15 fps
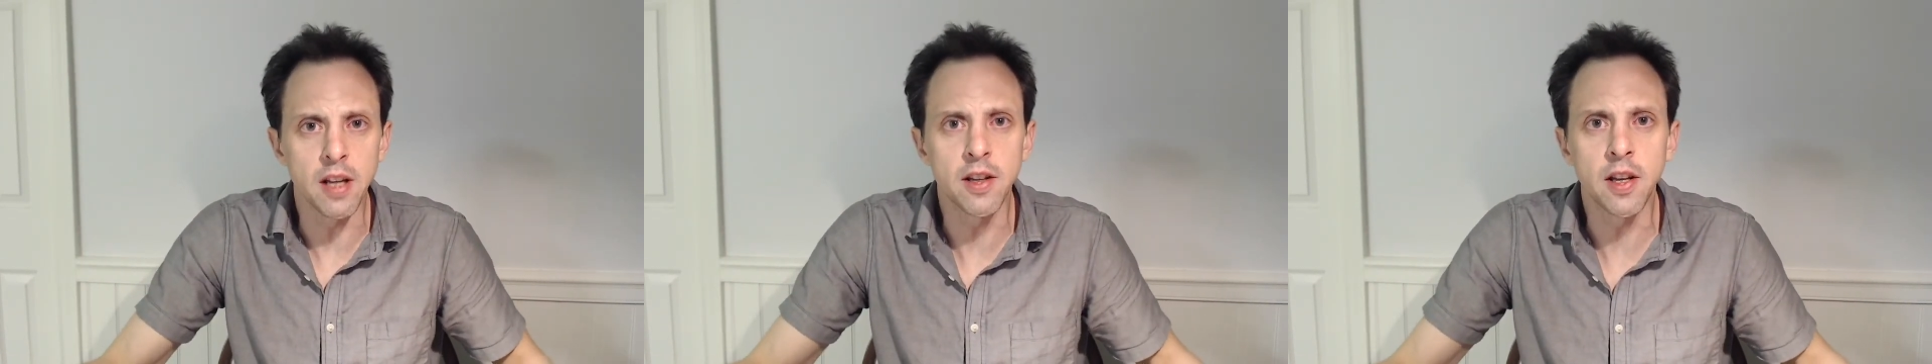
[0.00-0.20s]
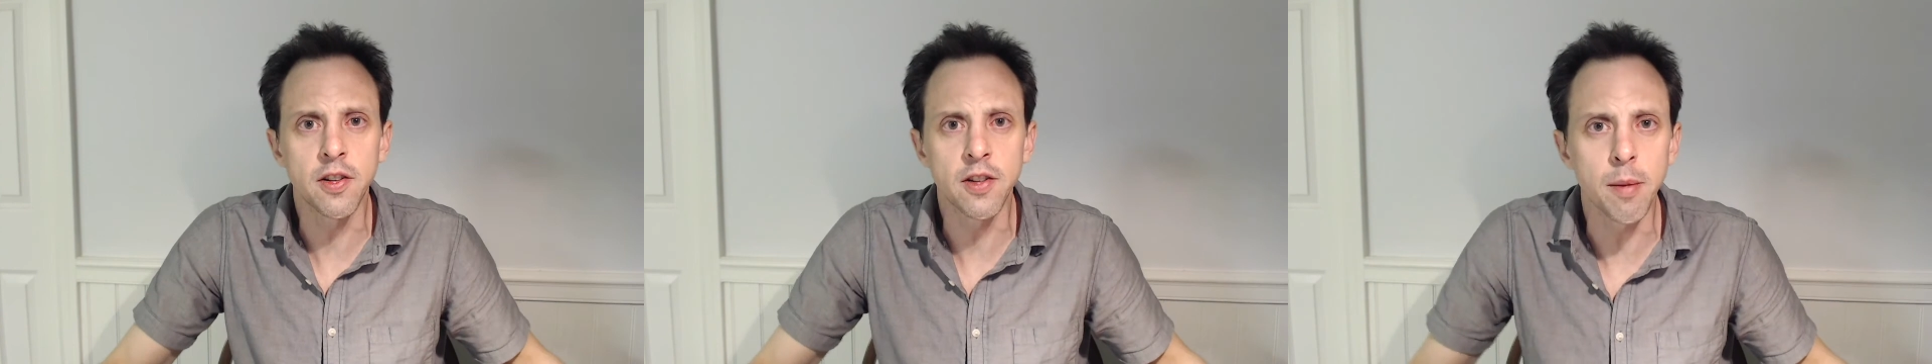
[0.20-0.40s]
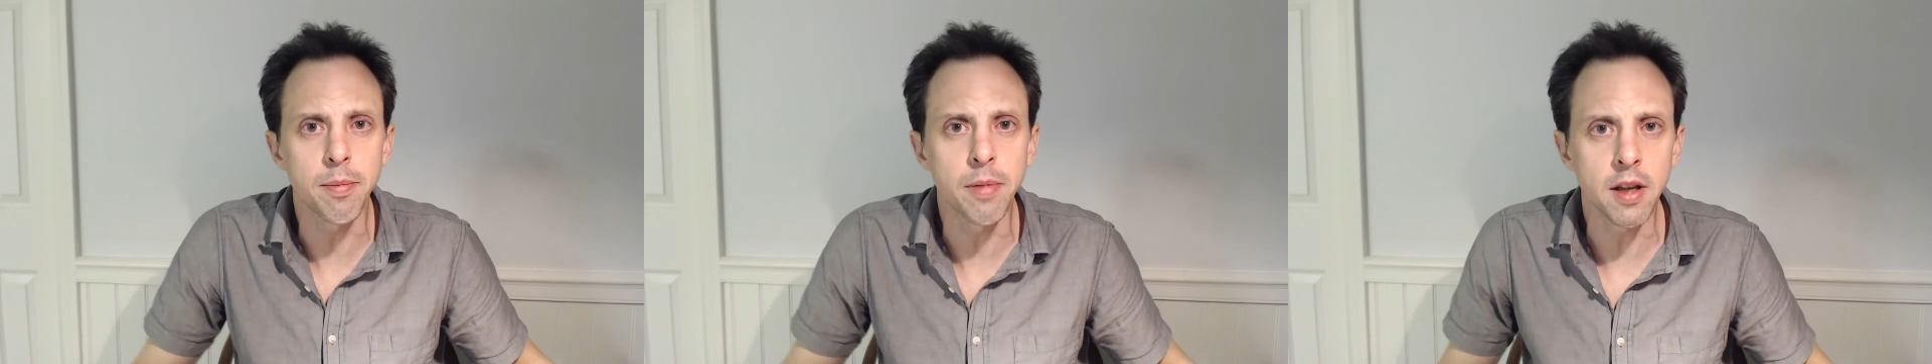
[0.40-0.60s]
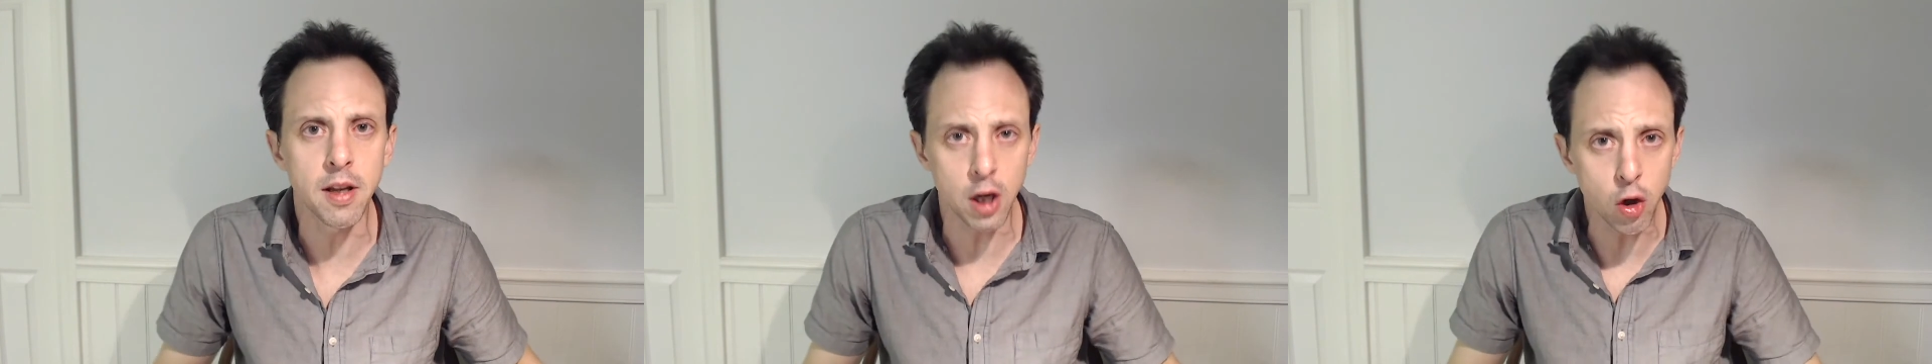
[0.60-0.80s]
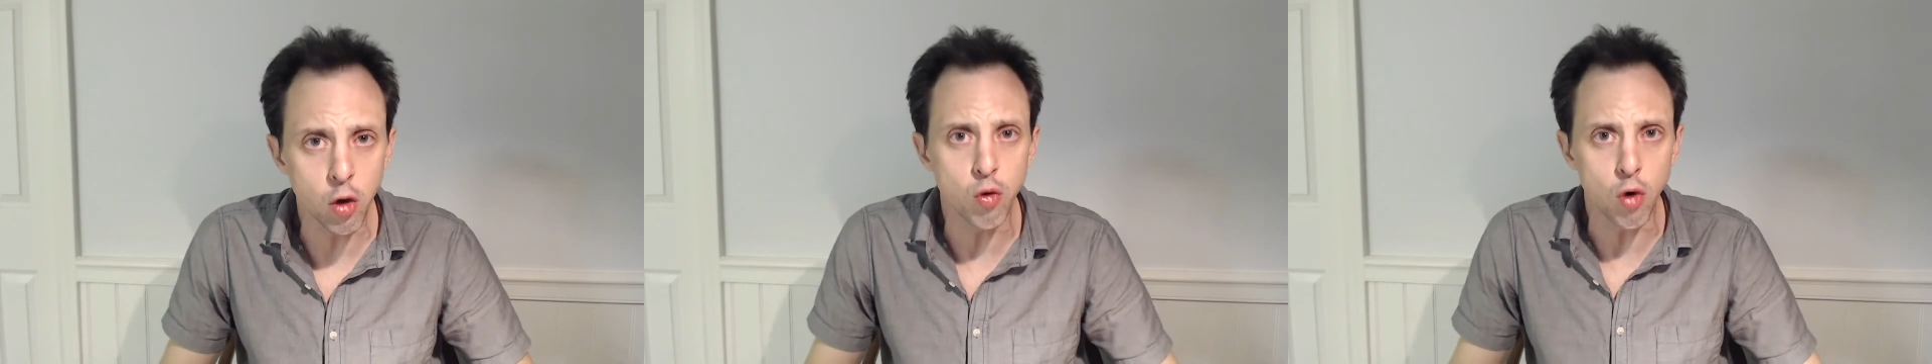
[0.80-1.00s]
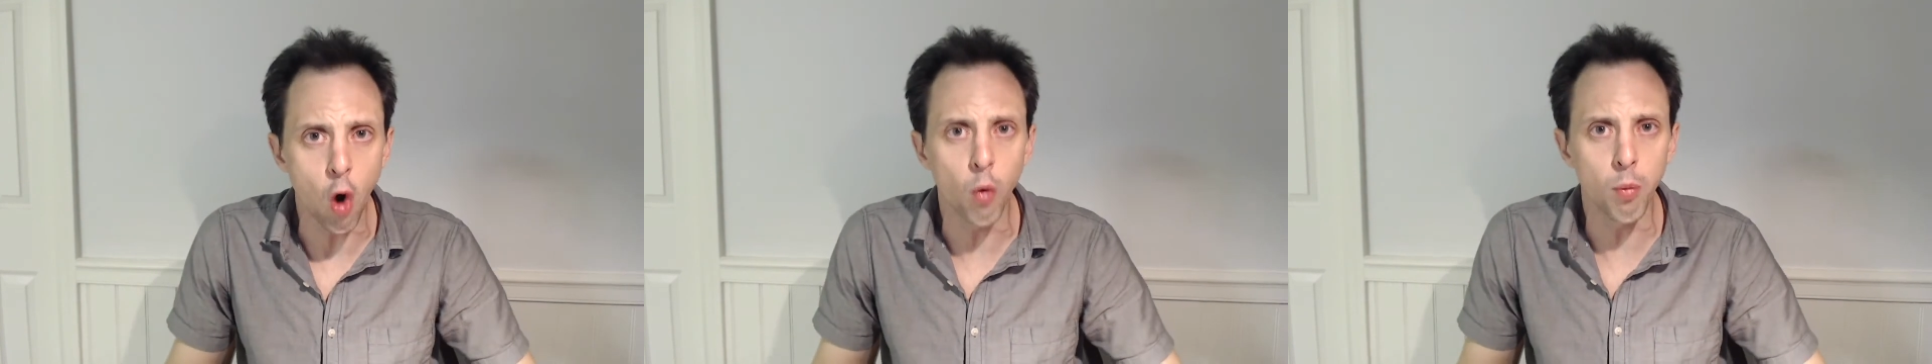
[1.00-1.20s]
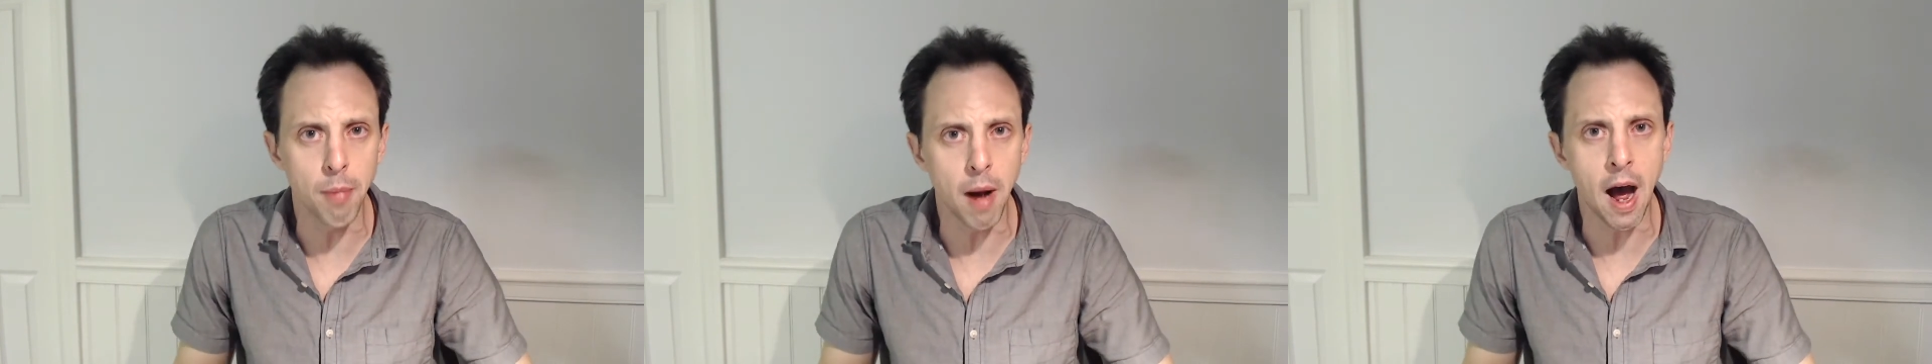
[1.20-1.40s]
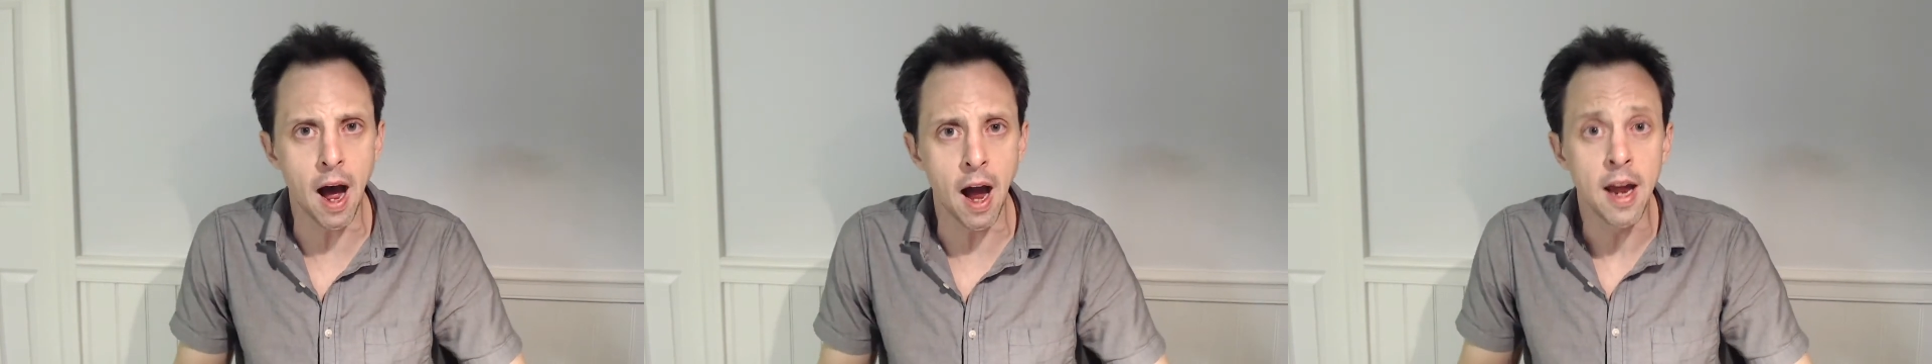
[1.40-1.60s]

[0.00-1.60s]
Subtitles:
Is it something that you don't buy?